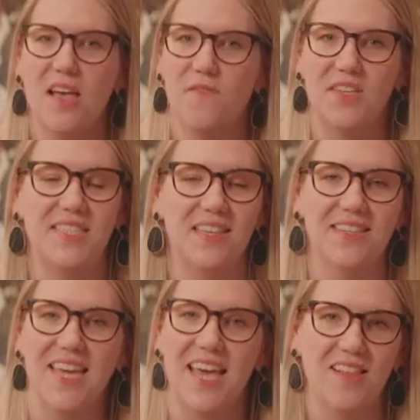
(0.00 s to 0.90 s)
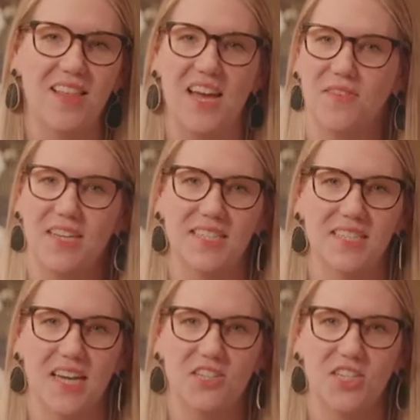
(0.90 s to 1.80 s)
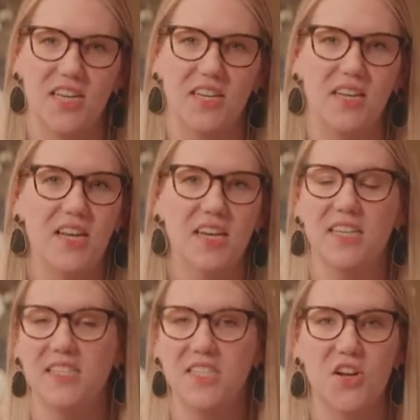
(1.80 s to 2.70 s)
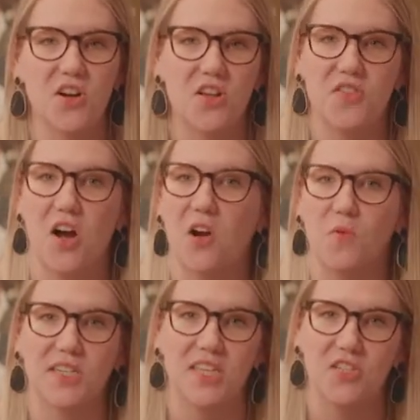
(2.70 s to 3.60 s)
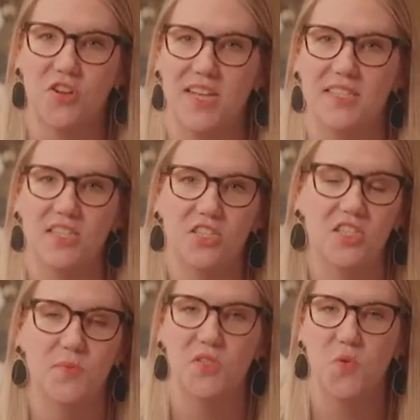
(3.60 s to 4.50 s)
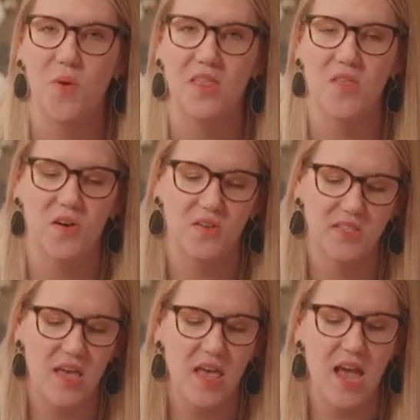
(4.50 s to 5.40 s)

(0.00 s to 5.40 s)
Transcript: facilitate a lively discussion, consider the artworks and transitions between those,